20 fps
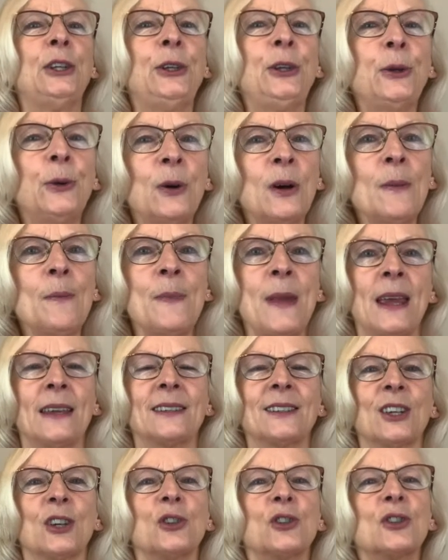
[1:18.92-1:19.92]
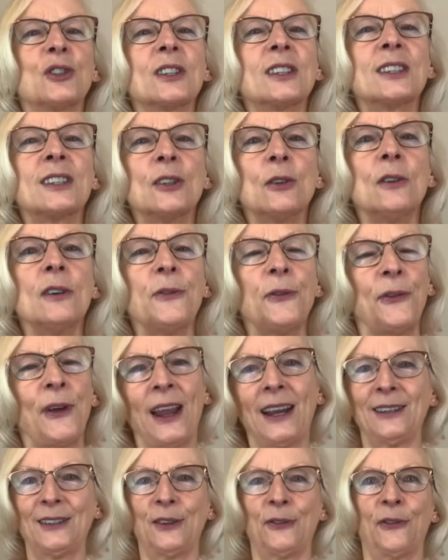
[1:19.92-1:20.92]
your message so
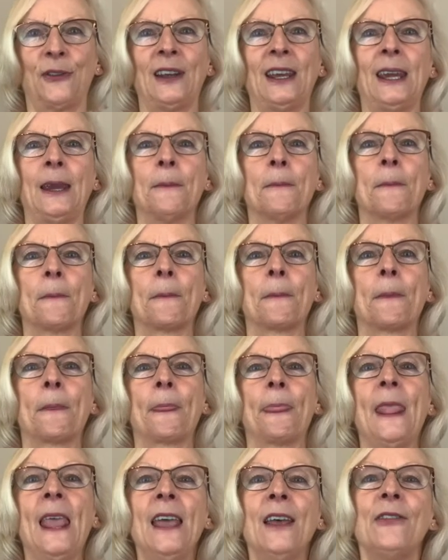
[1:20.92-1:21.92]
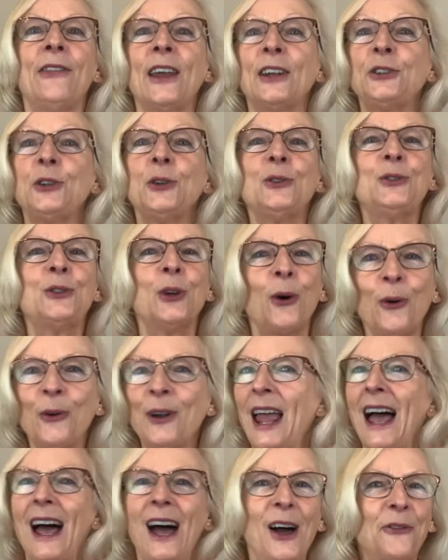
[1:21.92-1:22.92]
effectively that you
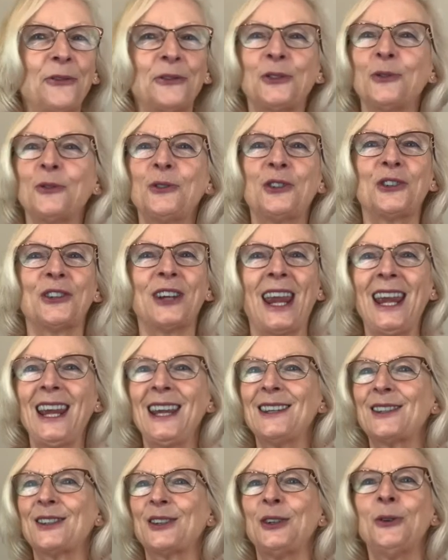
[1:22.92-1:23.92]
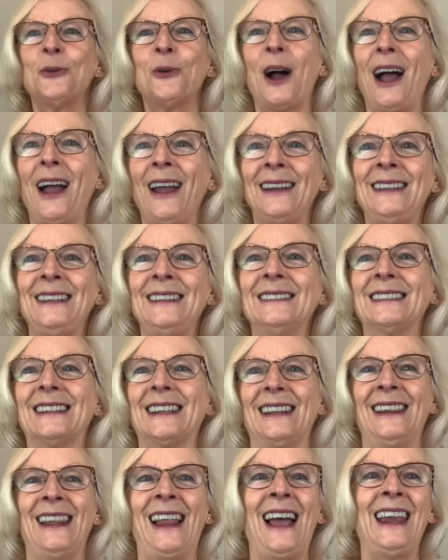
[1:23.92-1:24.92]
don't have to chase your ideal
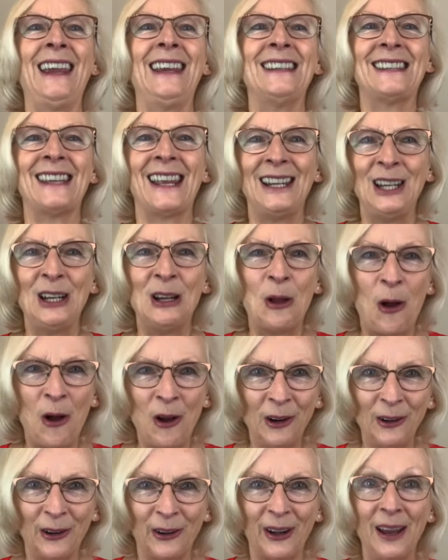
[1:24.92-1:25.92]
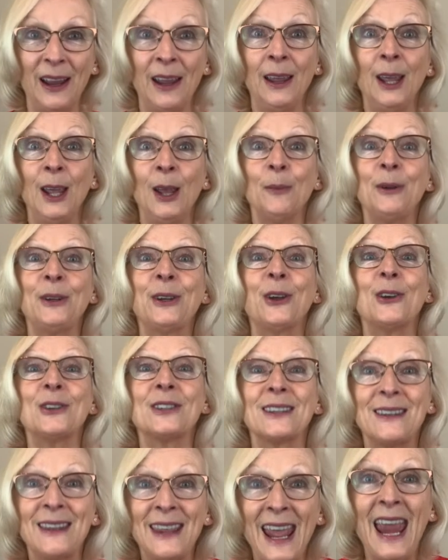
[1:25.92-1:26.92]
clients any longer,
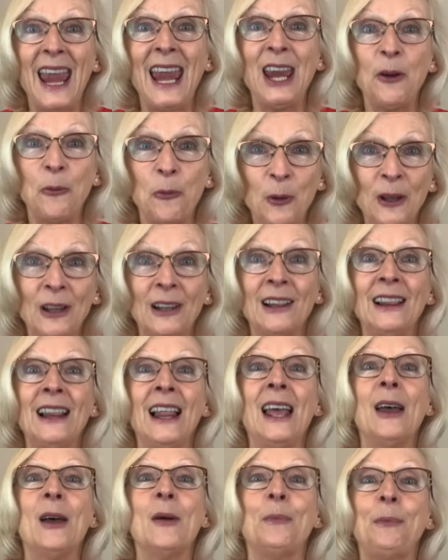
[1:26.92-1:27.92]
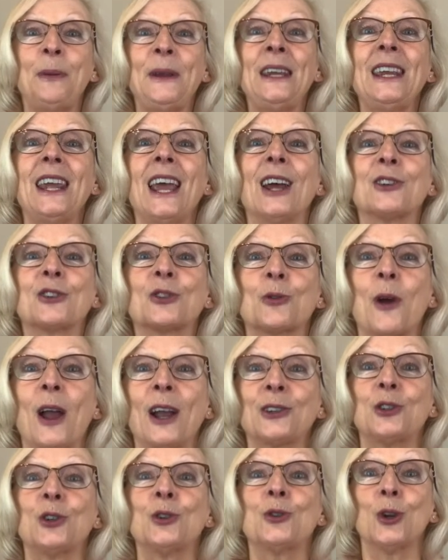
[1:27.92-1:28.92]
because they will be
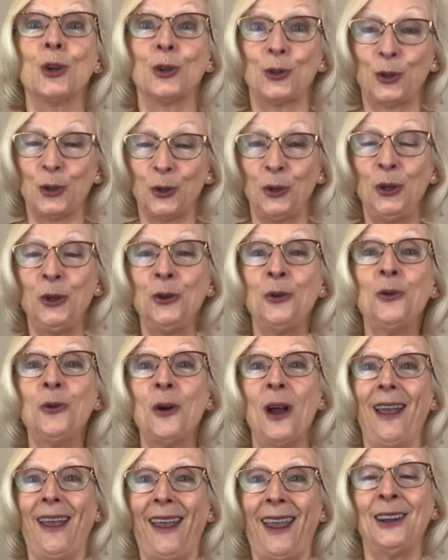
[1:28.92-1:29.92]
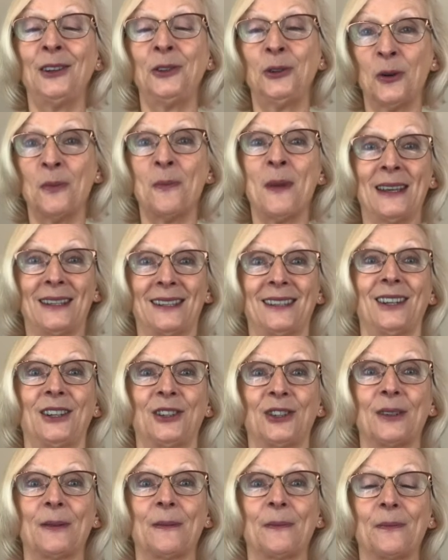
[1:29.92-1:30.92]
attracted to you and your
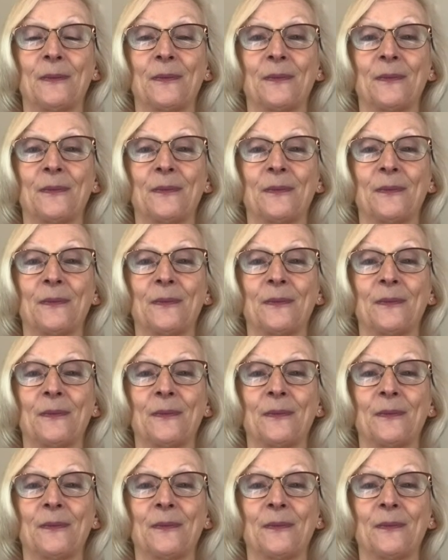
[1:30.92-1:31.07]
message.